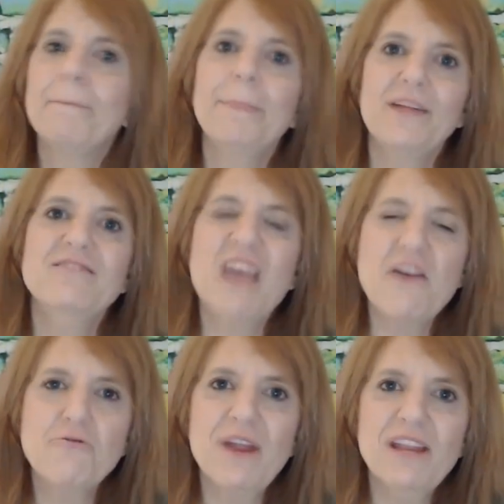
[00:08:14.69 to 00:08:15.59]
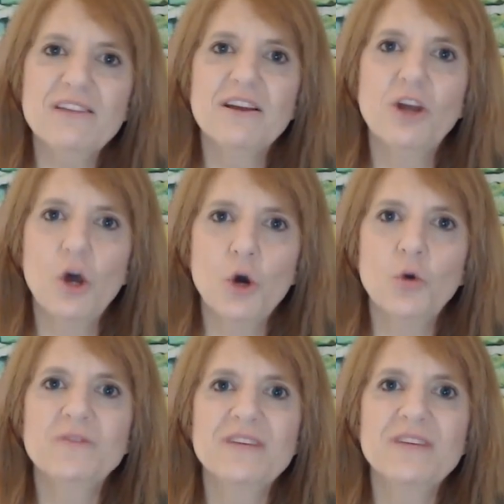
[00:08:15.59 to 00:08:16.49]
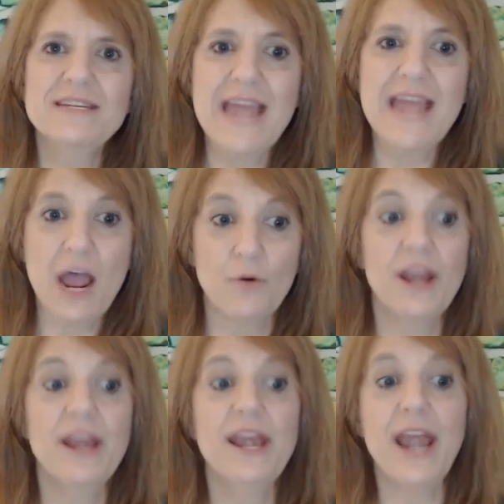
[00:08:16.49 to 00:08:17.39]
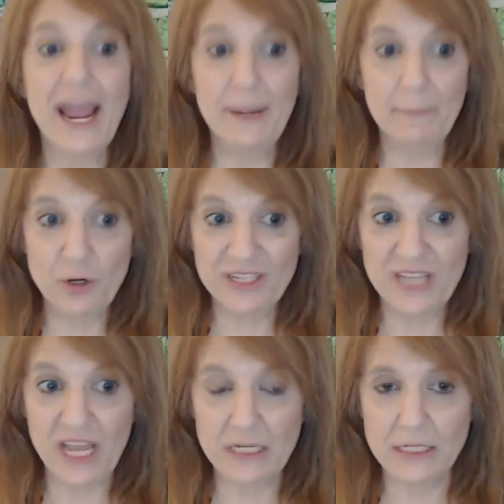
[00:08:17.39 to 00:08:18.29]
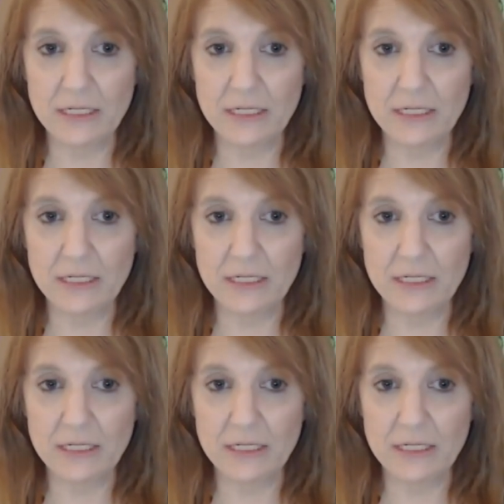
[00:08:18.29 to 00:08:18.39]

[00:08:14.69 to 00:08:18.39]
the death rate goes down 9%.